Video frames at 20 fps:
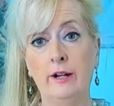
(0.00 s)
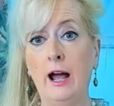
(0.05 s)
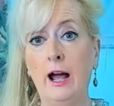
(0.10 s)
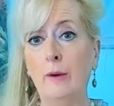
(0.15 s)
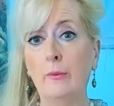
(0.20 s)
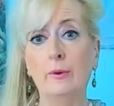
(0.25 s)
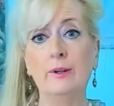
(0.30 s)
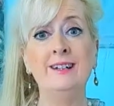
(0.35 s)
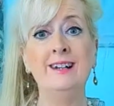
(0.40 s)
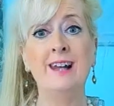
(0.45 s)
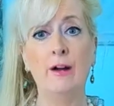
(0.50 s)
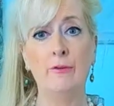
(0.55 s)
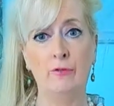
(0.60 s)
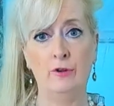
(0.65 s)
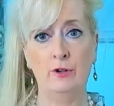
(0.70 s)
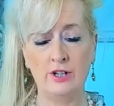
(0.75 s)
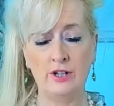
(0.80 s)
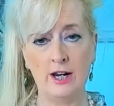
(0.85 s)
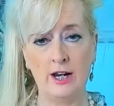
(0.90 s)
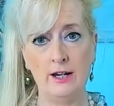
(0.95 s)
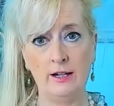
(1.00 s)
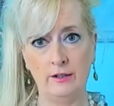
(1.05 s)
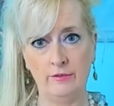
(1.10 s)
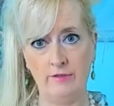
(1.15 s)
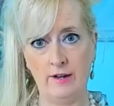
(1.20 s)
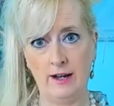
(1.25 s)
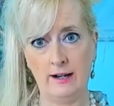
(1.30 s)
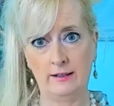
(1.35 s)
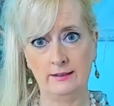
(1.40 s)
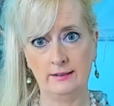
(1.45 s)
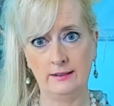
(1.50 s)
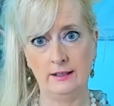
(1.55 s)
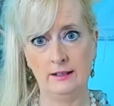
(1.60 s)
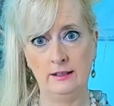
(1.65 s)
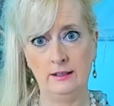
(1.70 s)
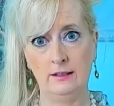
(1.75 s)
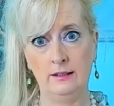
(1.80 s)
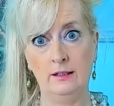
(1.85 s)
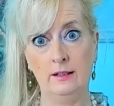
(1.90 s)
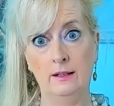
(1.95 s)
I would never take a
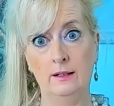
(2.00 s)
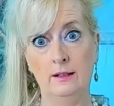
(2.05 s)
vaccine